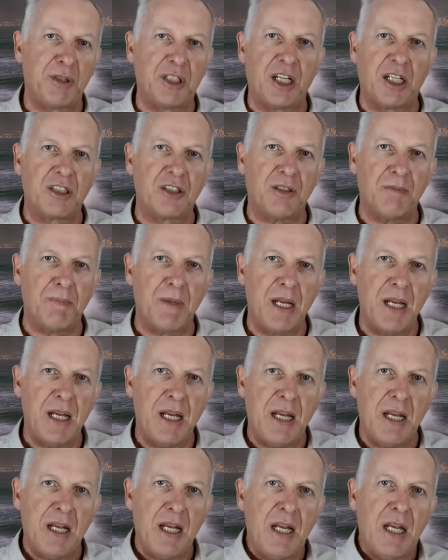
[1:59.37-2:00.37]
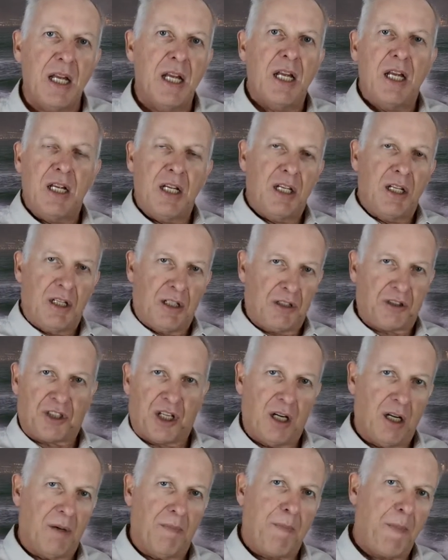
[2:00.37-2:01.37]
protection.
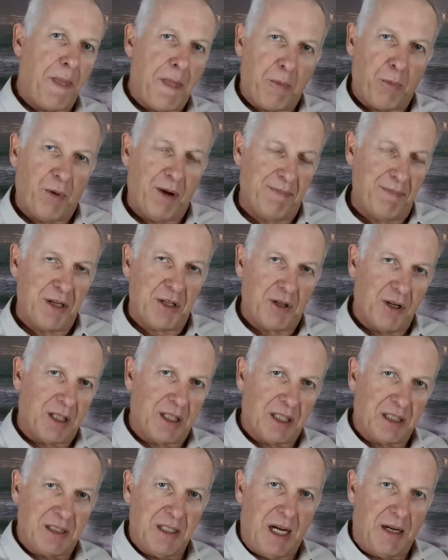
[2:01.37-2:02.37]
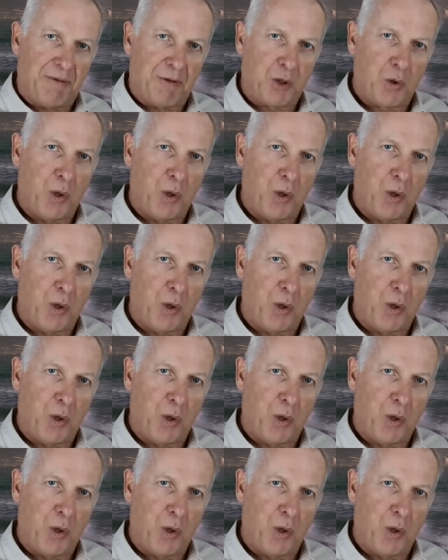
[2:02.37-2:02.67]
So we've been doing this now for